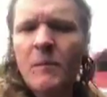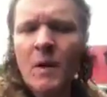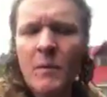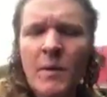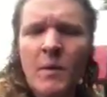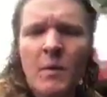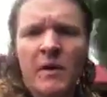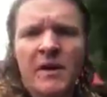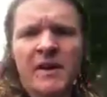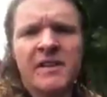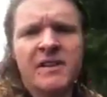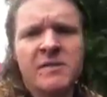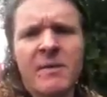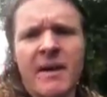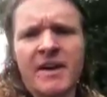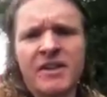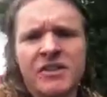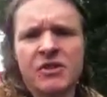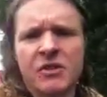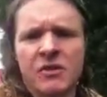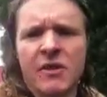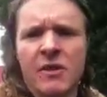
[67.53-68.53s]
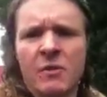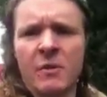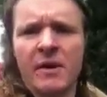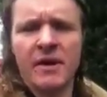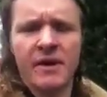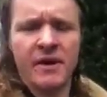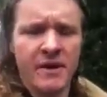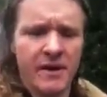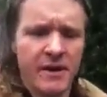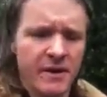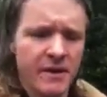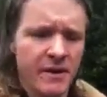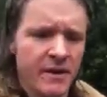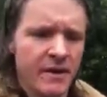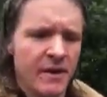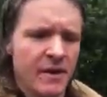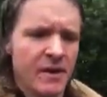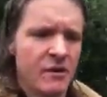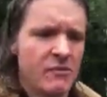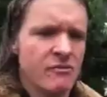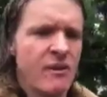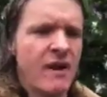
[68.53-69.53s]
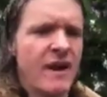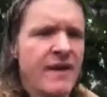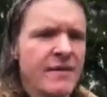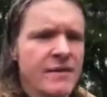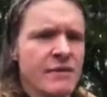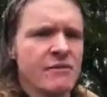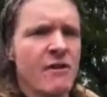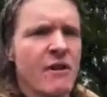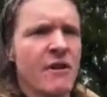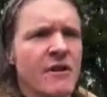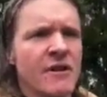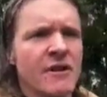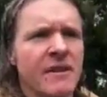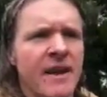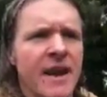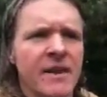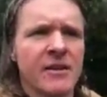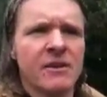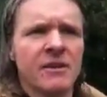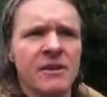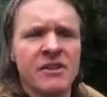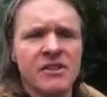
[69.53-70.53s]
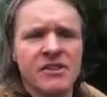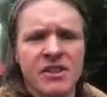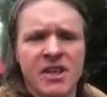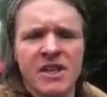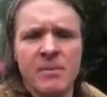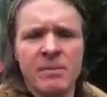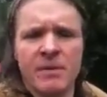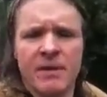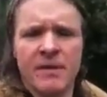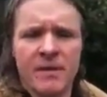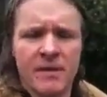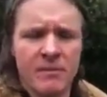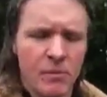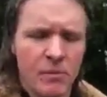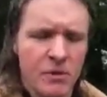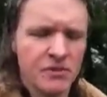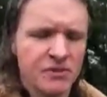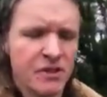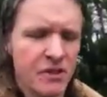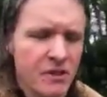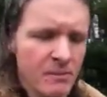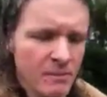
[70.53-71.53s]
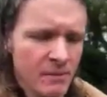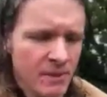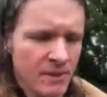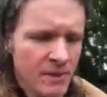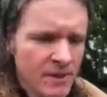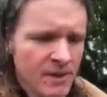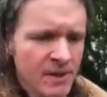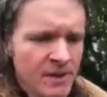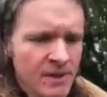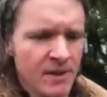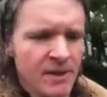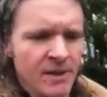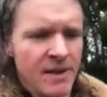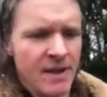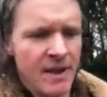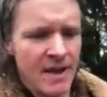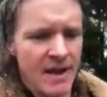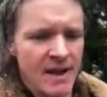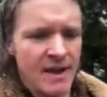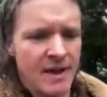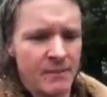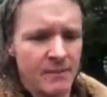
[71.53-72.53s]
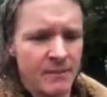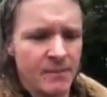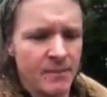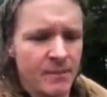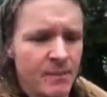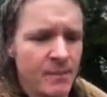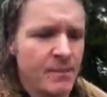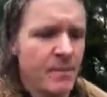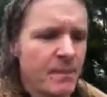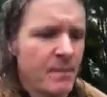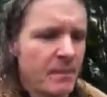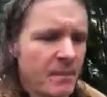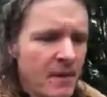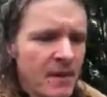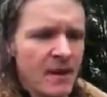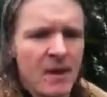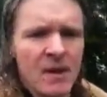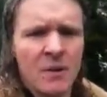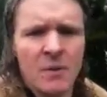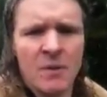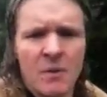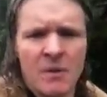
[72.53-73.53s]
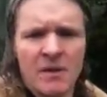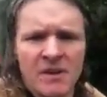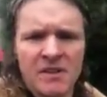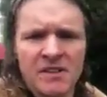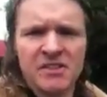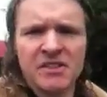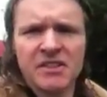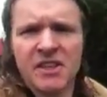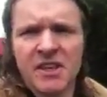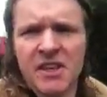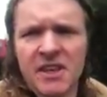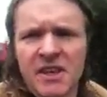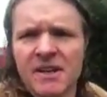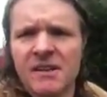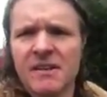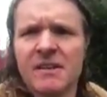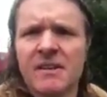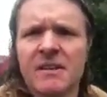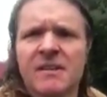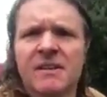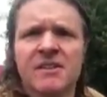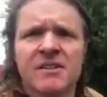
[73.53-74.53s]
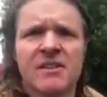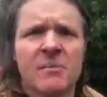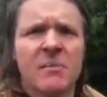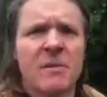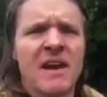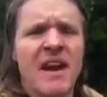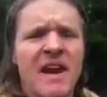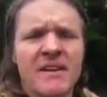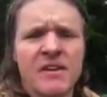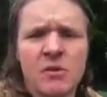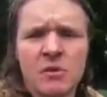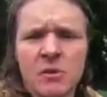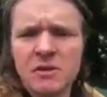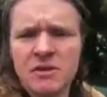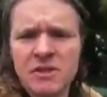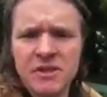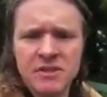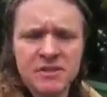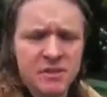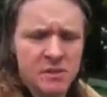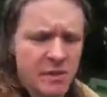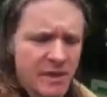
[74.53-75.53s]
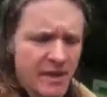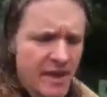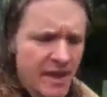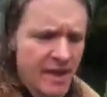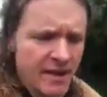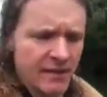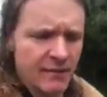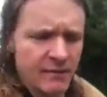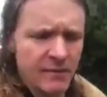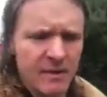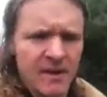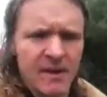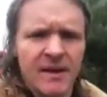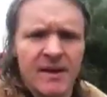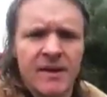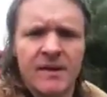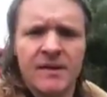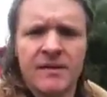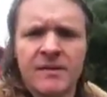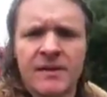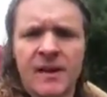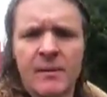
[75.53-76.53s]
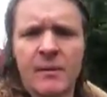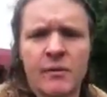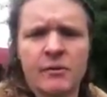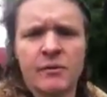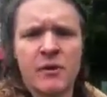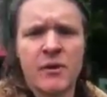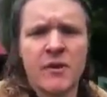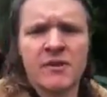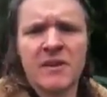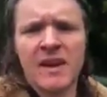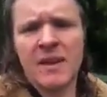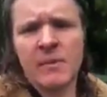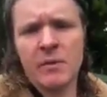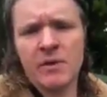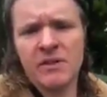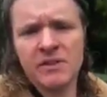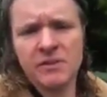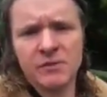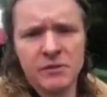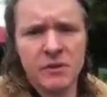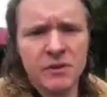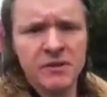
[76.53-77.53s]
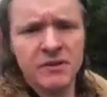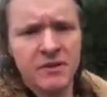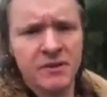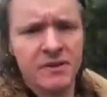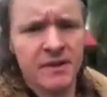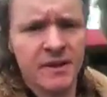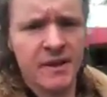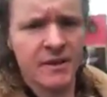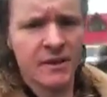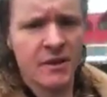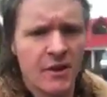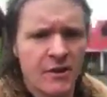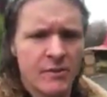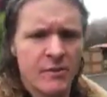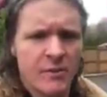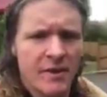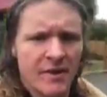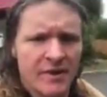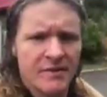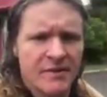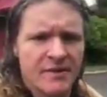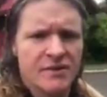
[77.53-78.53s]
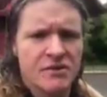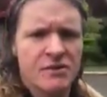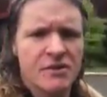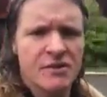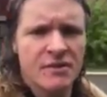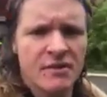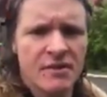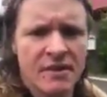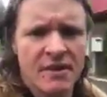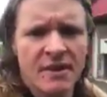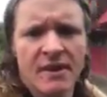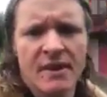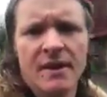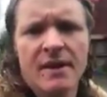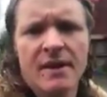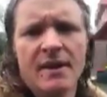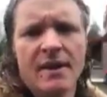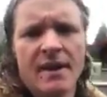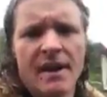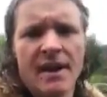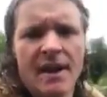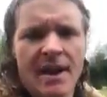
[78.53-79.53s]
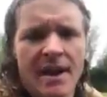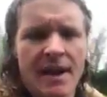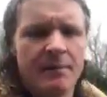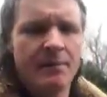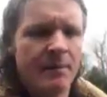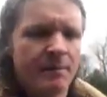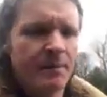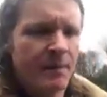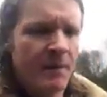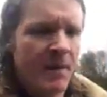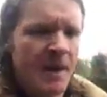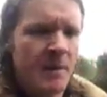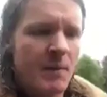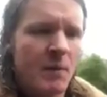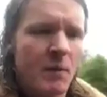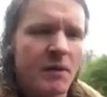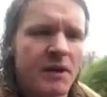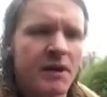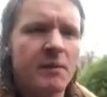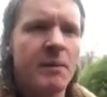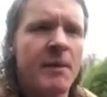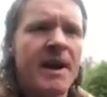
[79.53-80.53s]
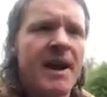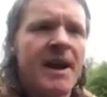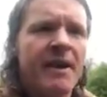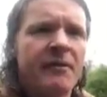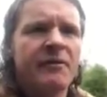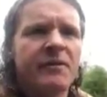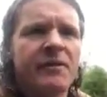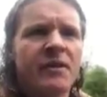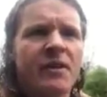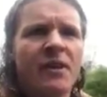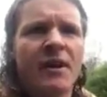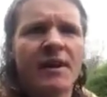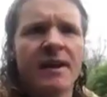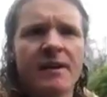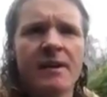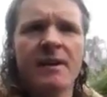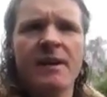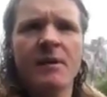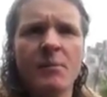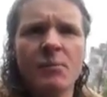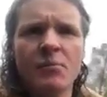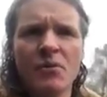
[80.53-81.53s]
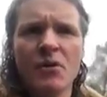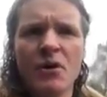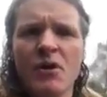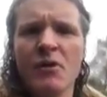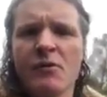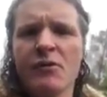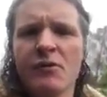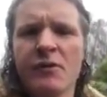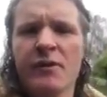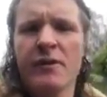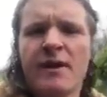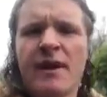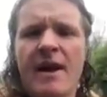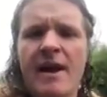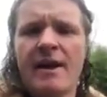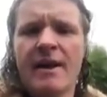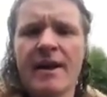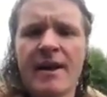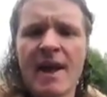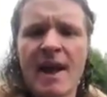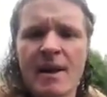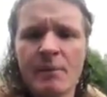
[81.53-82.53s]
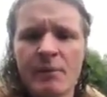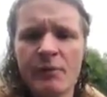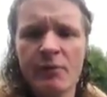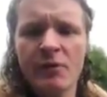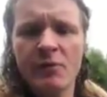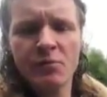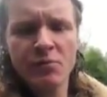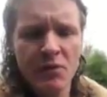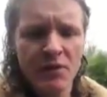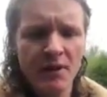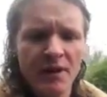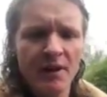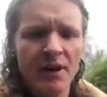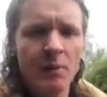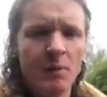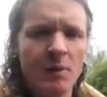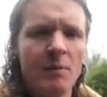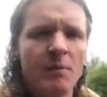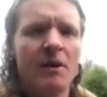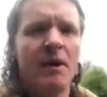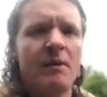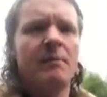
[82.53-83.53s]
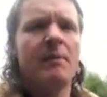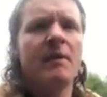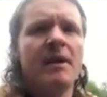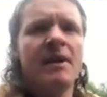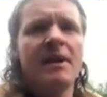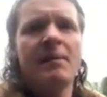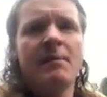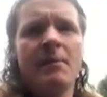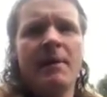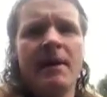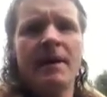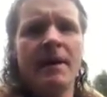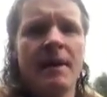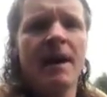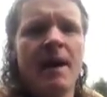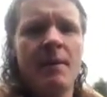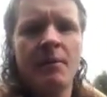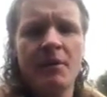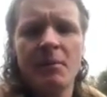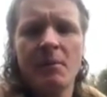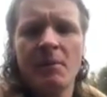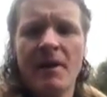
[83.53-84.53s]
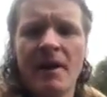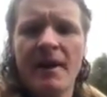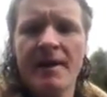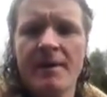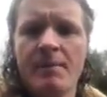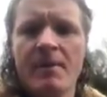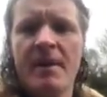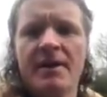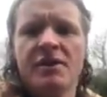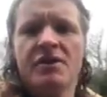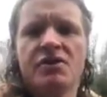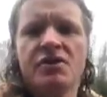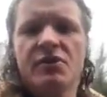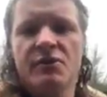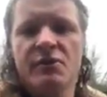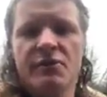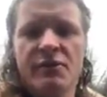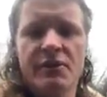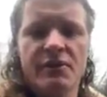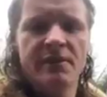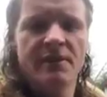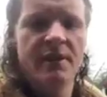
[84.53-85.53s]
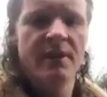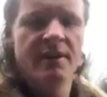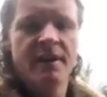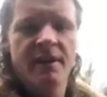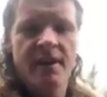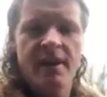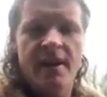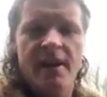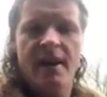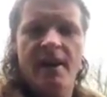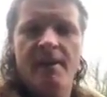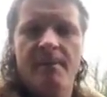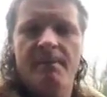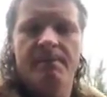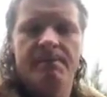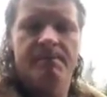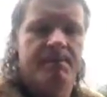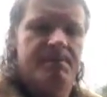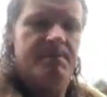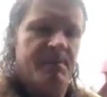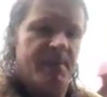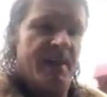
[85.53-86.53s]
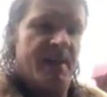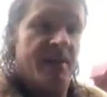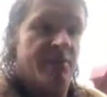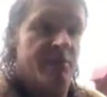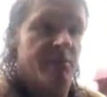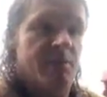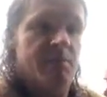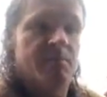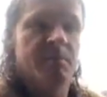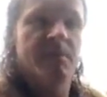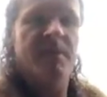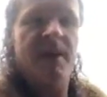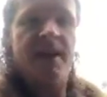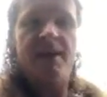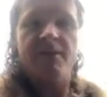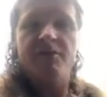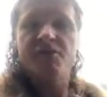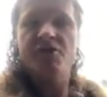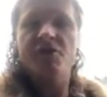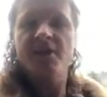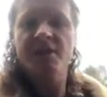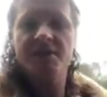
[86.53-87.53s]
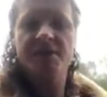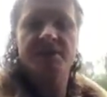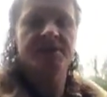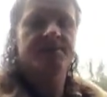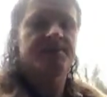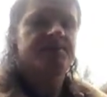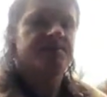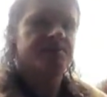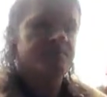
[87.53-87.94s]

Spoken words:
We wanted to make sure that we could raise our own cattle and sheep and then butcher them. We wanted to plant an orchard, so we had summer fruit and winter fruit, go the mighty citrus. And we wanted to be able to kind of improve our carbon footprint a little bit by being able to plant a bunch of native trees.